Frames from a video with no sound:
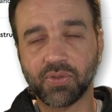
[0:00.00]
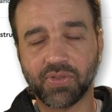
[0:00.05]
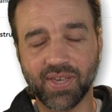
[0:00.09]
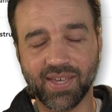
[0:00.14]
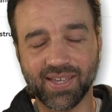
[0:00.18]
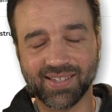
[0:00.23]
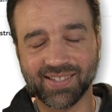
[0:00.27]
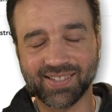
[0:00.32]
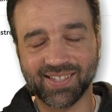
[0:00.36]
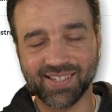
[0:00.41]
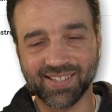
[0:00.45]

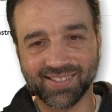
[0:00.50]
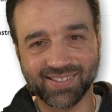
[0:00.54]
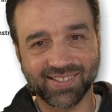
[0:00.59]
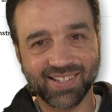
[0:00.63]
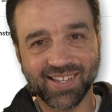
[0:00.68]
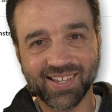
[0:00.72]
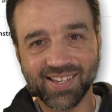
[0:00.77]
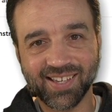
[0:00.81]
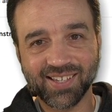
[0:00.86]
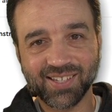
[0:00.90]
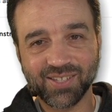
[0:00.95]
things that
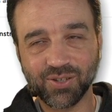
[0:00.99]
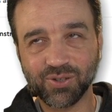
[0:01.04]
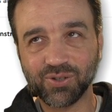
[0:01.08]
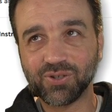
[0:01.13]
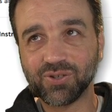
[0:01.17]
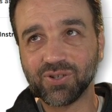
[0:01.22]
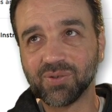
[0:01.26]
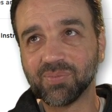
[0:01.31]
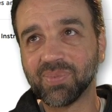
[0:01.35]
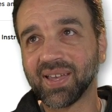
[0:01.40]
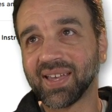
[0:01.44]

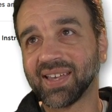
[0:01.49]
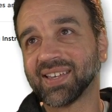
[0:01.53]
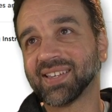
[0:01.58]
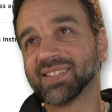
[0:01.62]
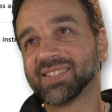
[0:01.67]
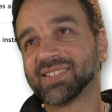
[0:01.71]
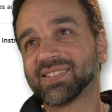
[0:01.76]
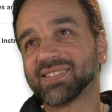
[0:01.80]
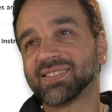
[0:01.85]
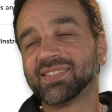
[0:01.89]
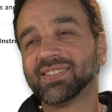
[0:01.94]
YouTube
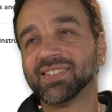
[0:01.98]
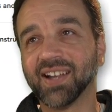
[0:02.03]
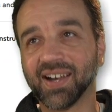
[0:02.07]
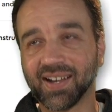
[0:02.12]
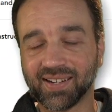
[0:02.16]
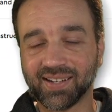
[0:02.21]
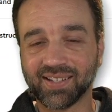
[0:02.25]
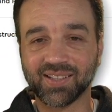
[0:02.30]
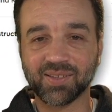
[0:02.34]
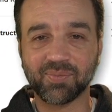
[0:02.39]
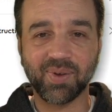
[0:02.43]
has
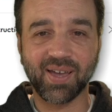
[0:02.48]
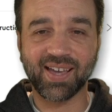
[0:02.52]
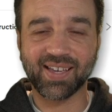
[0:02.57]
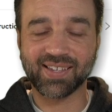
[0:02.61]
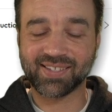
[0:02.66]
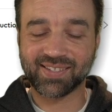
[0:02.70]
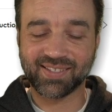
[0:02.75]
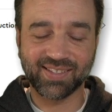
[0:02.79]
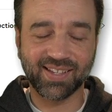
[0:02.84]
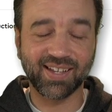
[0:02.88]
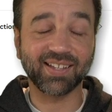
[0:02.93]
done in the
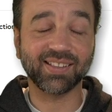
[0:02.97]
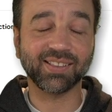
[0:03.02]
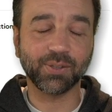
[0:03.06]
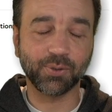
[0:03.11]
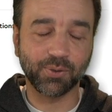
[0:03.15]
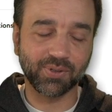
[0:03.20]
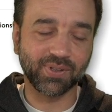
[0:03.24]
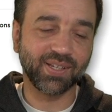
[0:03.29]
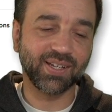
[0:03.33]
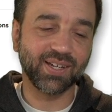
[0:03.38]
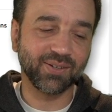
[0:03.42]
past, not
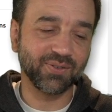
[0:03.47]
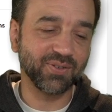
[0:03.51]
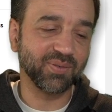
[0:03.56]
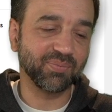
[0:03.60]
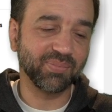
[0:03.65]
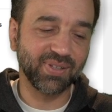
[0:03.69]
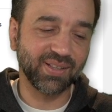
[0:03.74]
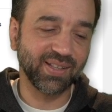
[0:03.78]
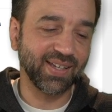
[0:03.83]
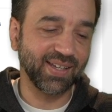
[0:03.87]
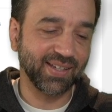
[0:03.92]
literally 100
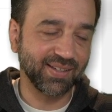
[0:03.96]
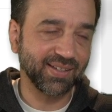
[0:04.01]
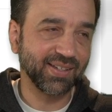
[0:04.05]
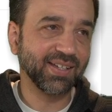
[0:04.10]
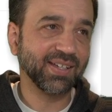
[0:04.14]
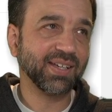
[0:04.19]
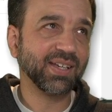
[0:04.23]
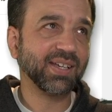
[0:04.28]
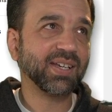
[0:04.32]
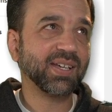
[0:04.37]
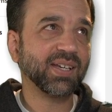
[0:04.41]
but like
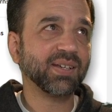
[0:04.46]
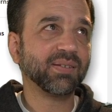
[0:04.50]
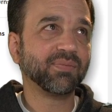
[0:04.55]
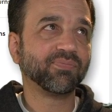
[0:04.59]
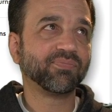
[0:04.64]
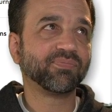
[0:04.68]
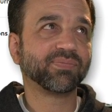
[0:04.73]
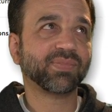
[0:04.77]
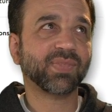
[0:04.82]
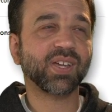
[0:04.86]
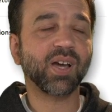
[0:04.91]

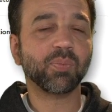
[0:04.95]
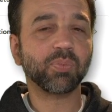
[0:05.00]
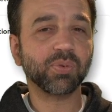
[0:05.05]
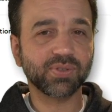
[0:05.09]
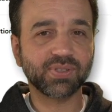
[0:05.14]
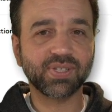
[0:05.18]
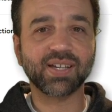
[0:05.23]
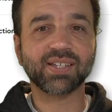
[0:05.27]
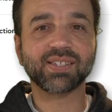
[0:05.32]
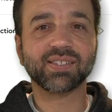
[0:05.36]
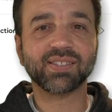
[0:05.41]
a couple
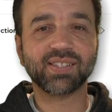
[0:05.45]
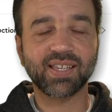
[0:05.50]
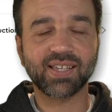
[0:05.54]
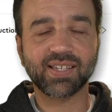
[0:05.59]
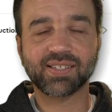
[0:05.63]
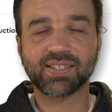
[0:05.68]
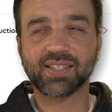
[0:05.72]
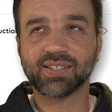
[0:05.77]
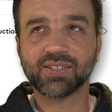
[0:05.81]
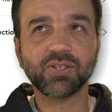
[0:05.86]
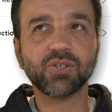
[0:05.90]
dozen
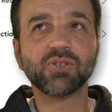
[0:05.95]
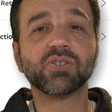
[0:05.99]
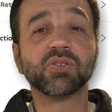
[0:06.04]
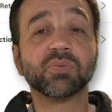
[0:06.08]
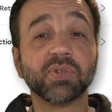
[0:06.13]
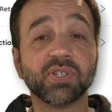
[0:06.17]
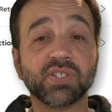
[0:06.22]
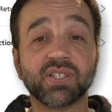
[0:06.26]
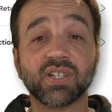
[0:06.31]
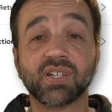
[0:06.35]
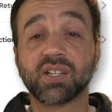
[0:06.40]
things that YouTube
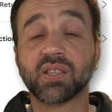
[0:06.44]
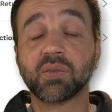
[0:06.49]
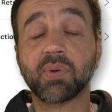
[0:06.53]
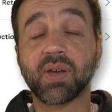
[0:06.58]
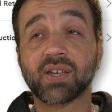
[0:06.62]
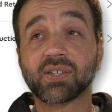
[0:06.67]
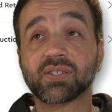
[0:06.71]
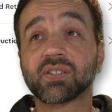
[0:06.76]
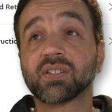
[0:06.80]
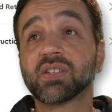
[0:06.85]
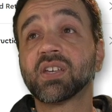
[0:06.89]
has done in the
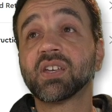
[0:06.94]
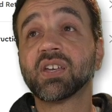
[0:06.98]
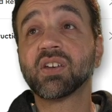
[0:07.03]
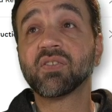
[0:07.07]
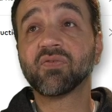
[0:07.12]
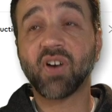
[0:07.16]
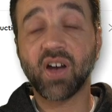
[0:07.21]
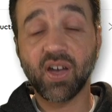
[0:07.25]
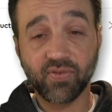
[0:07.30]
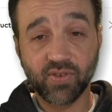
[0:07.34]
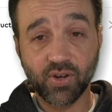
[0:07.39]
past
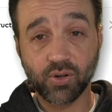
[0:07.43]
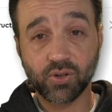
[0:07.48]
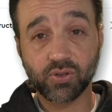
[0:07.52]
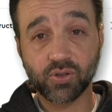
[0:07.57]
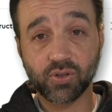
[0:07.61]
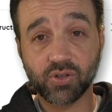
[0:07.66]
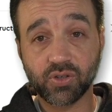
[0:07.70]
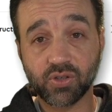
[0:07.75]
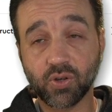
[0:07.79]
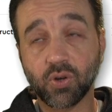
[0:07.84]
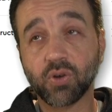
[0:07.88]
five years
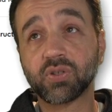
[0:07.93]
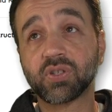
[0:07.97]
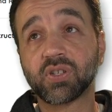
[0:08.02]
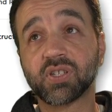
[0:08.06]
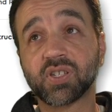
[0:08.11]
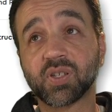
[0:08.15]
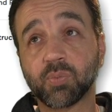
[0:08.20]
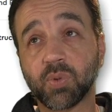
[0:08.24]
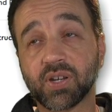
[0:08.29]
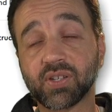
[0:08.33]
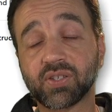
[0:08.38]
or so to
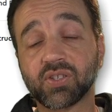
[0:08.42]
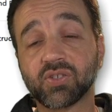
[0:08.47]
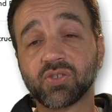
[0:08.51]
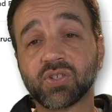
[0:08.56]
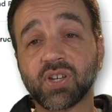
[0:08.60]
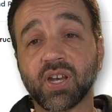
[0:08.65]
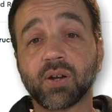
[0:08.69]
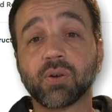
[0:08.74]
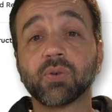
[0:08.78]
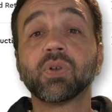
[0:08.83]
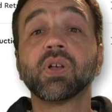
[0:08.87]
suppress this
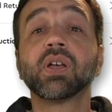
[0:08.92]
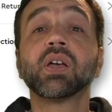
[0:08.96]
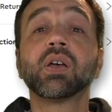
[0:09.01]
channel